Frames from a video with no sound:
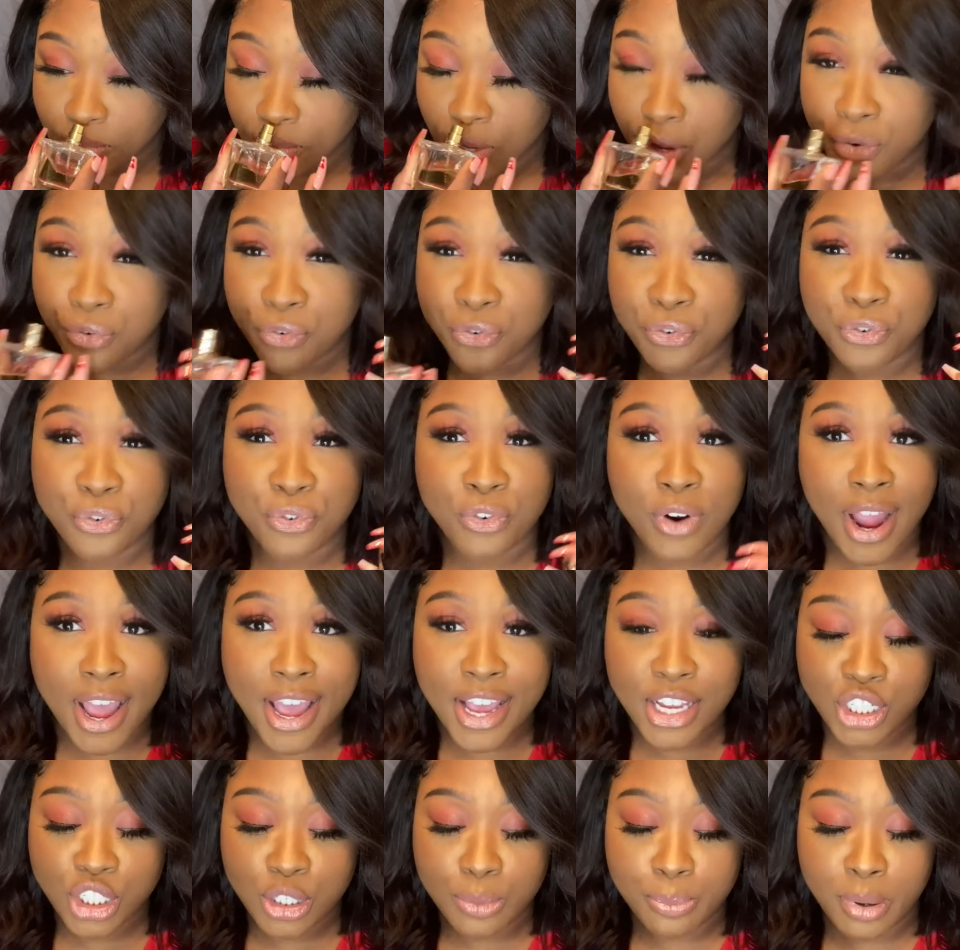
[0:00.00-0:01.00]

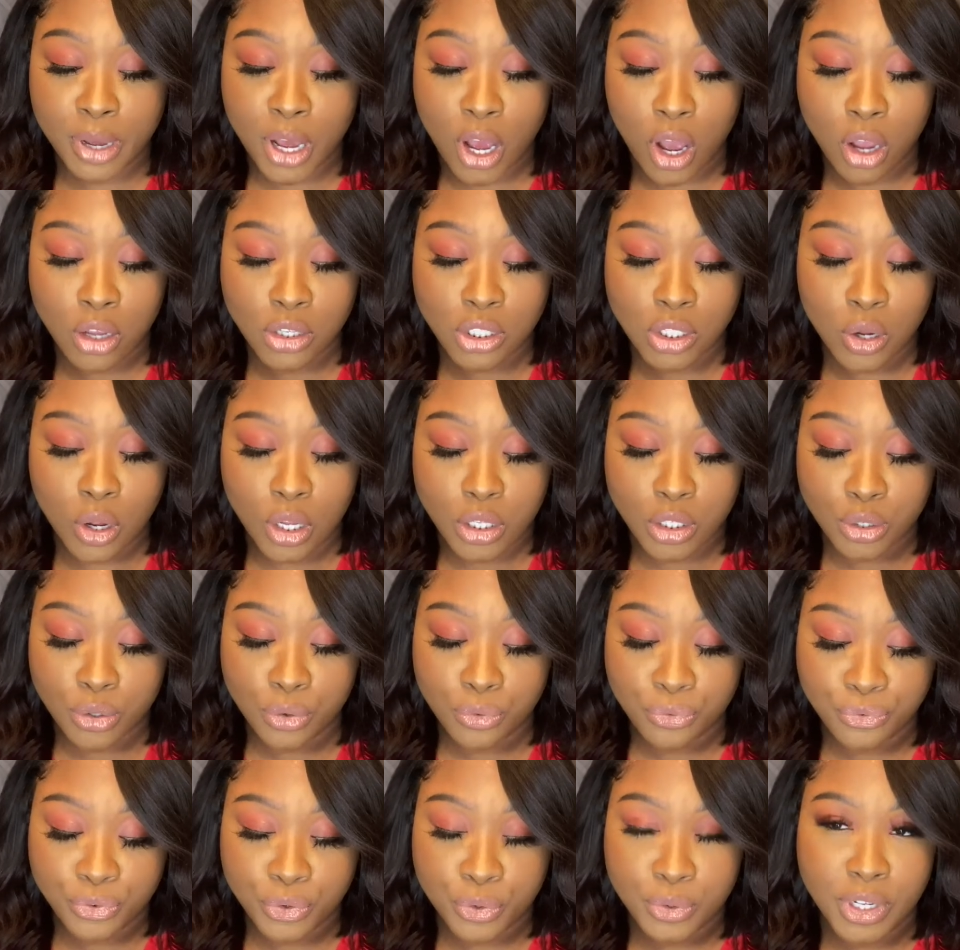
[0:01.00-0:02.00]
fresh but also a little
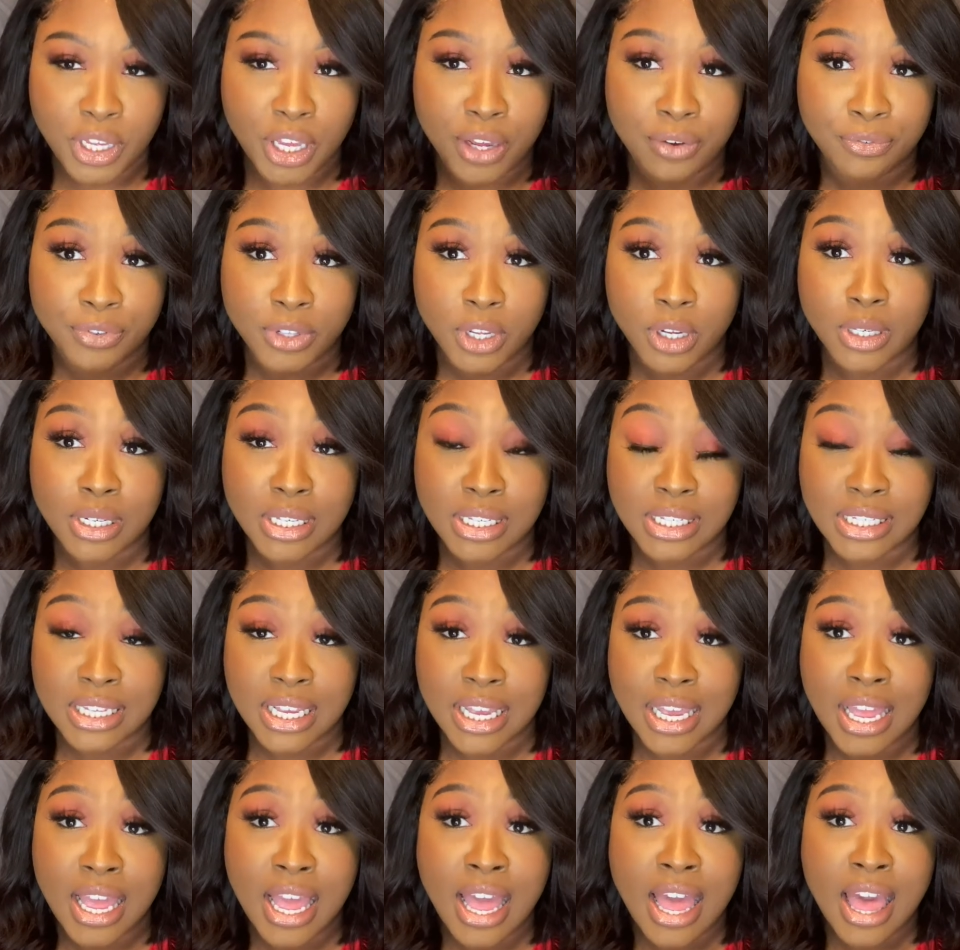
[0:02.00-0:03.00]
fruity and flirty
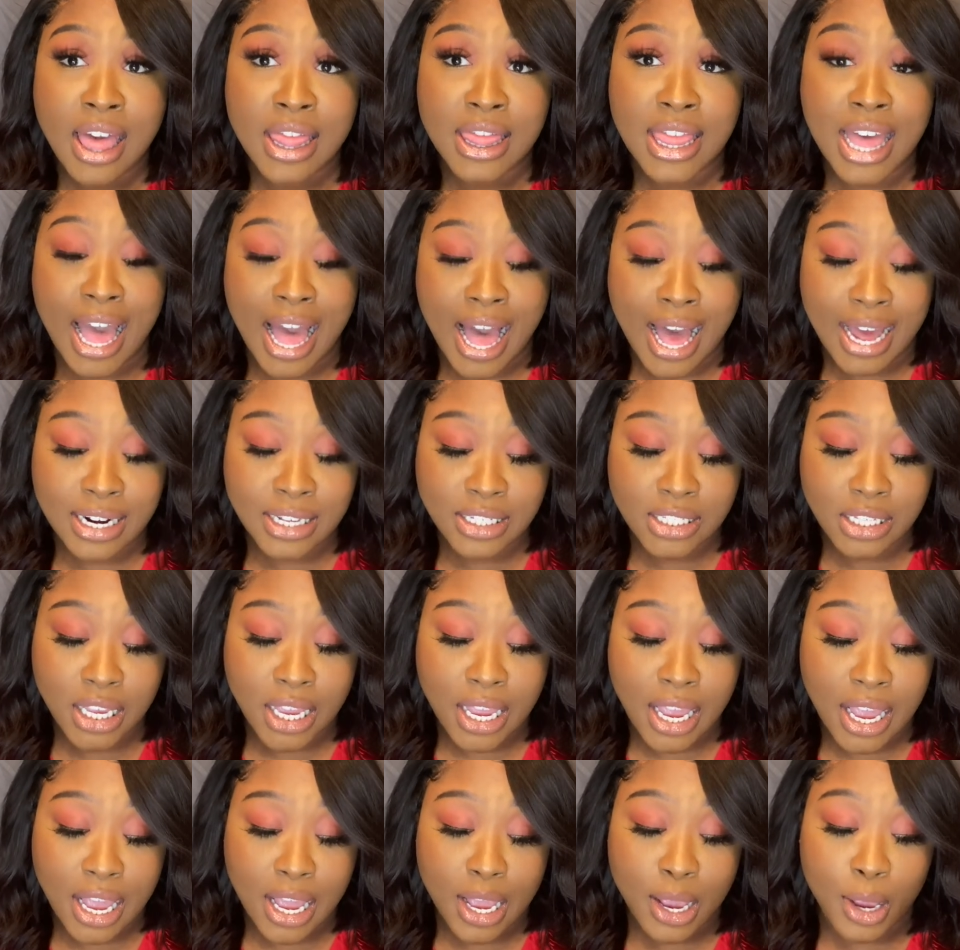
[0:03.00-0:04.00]
scent that
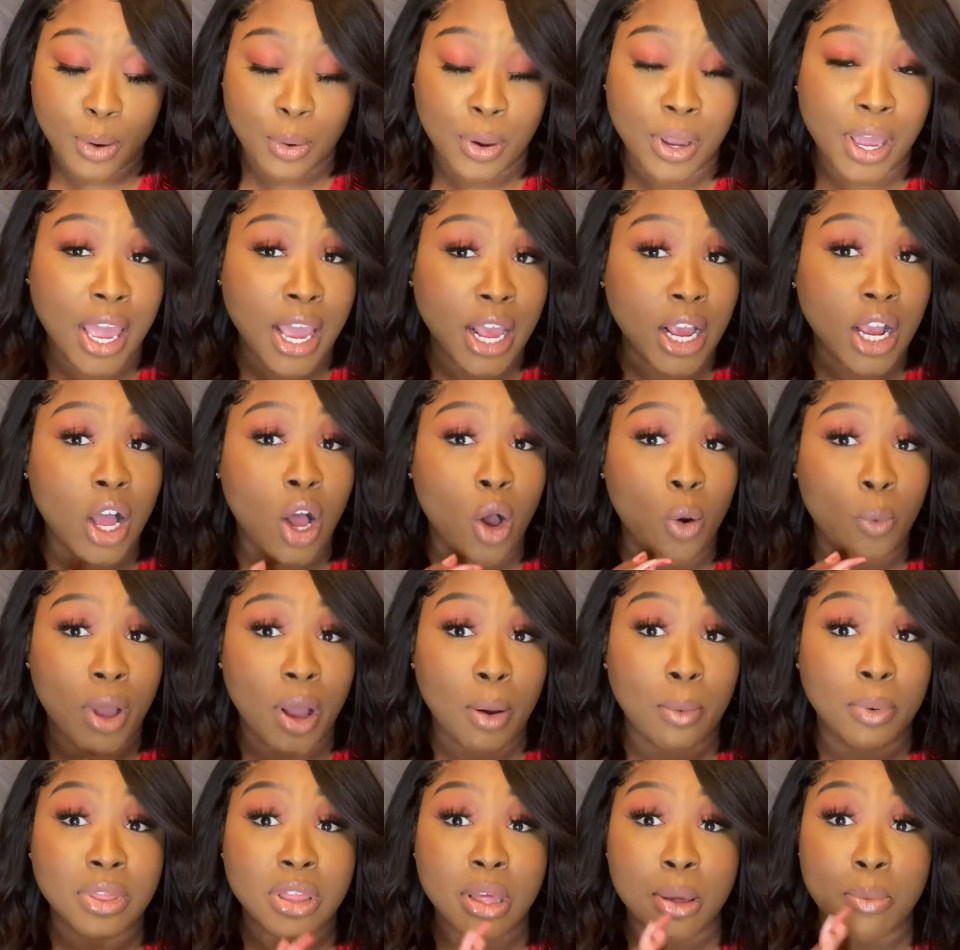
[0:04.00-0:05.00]
honestly can go
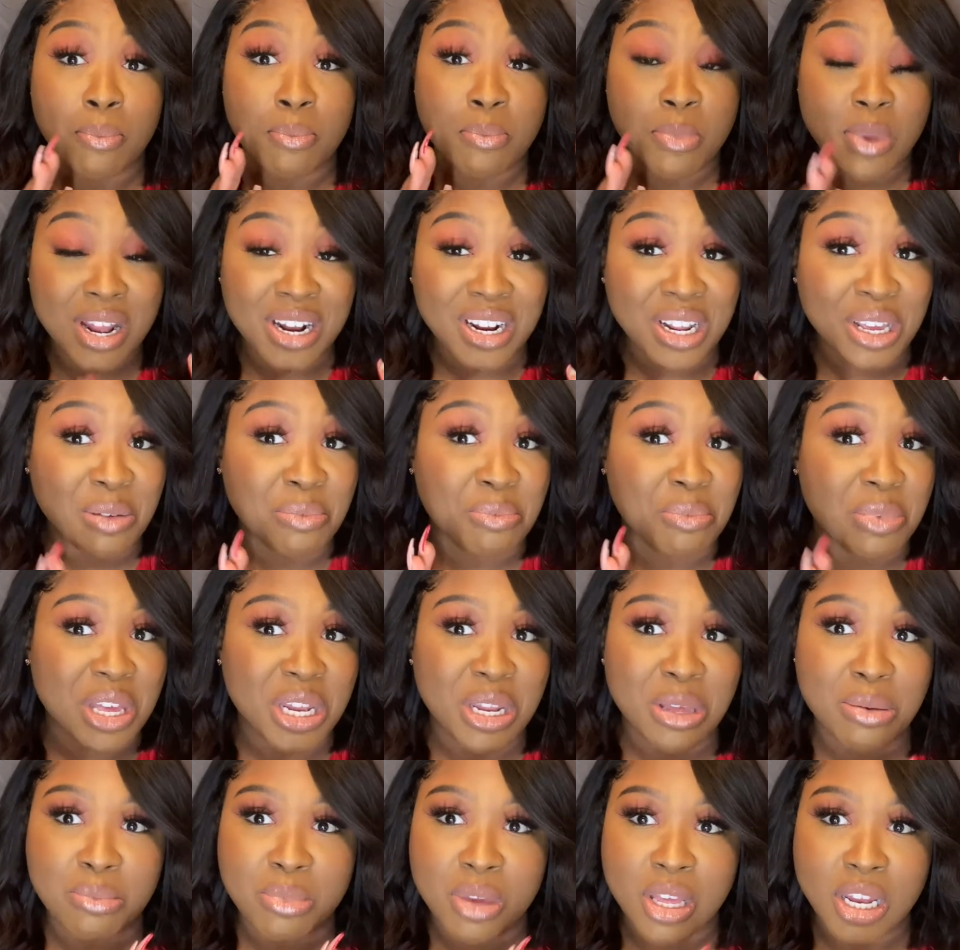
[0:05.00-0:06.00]
well with many
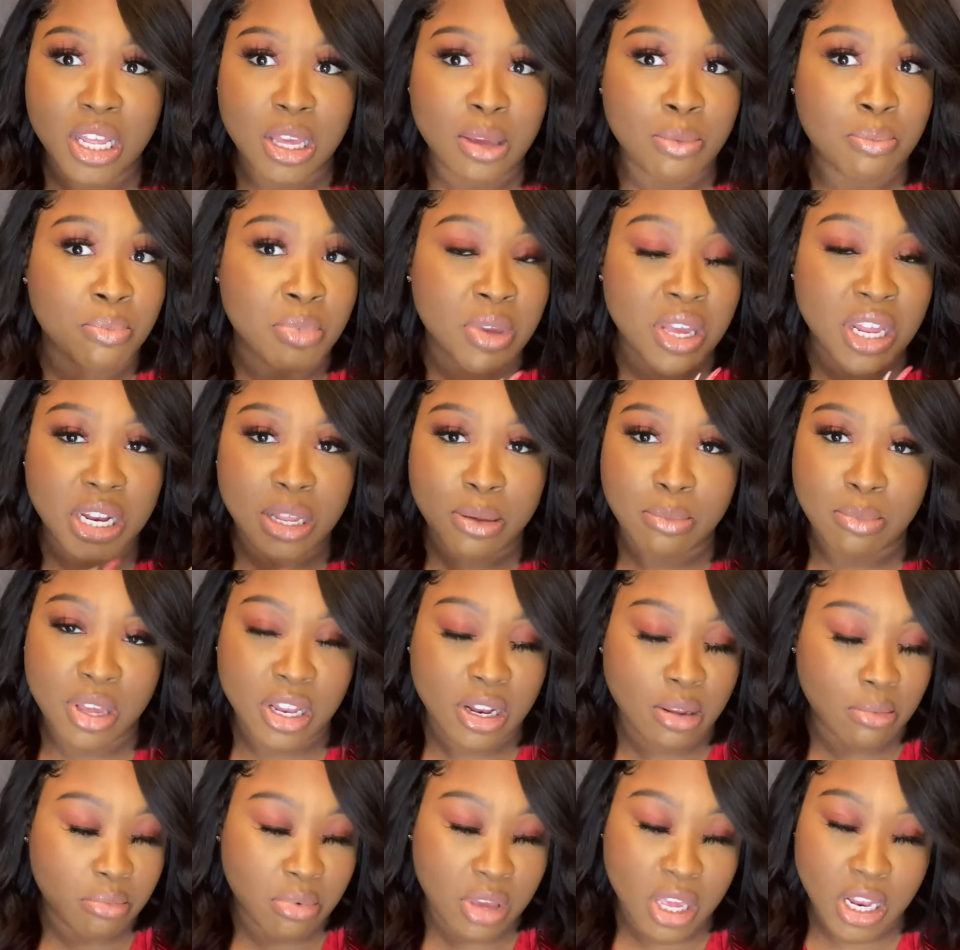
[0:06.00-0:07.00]

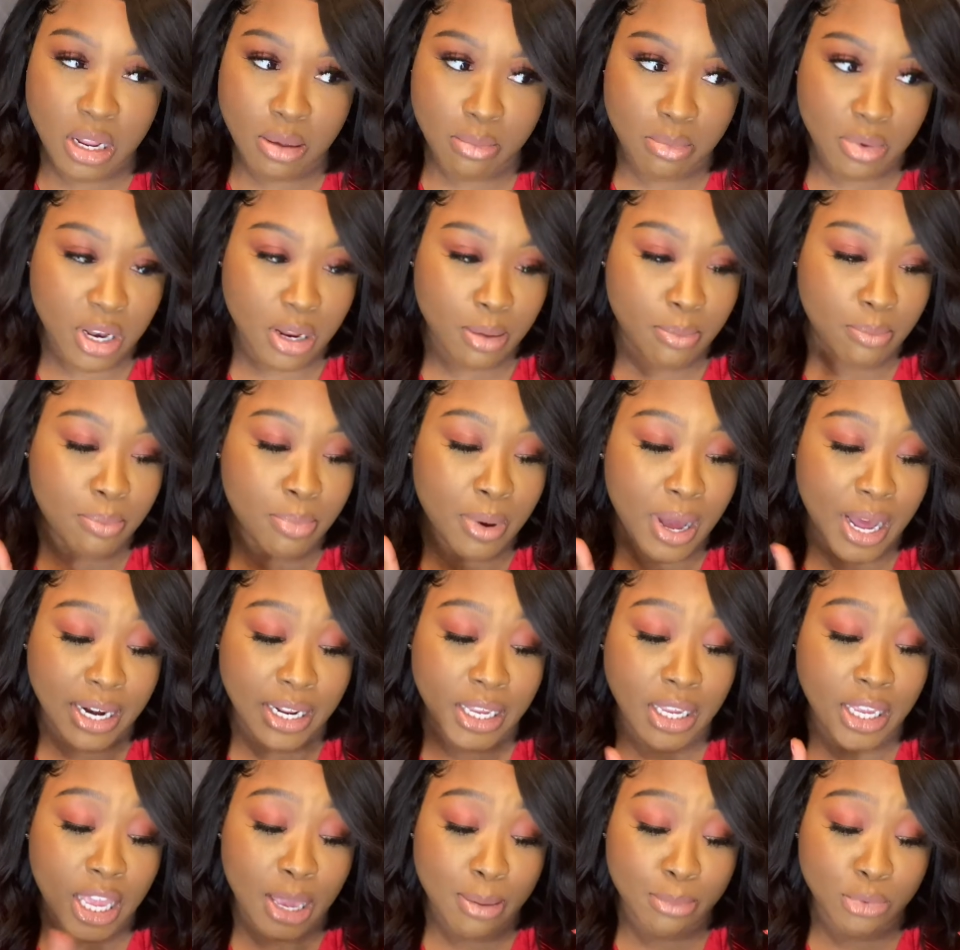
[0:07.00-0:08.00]
body
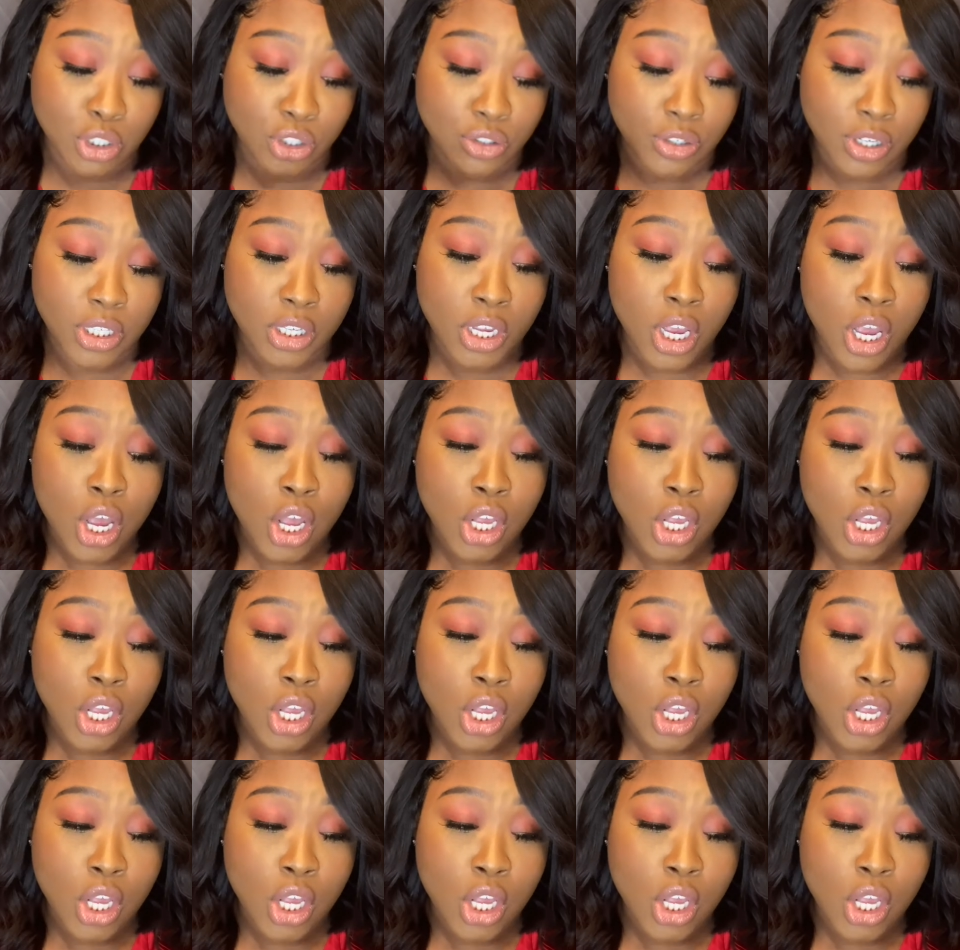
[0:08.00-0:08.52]
chemistries.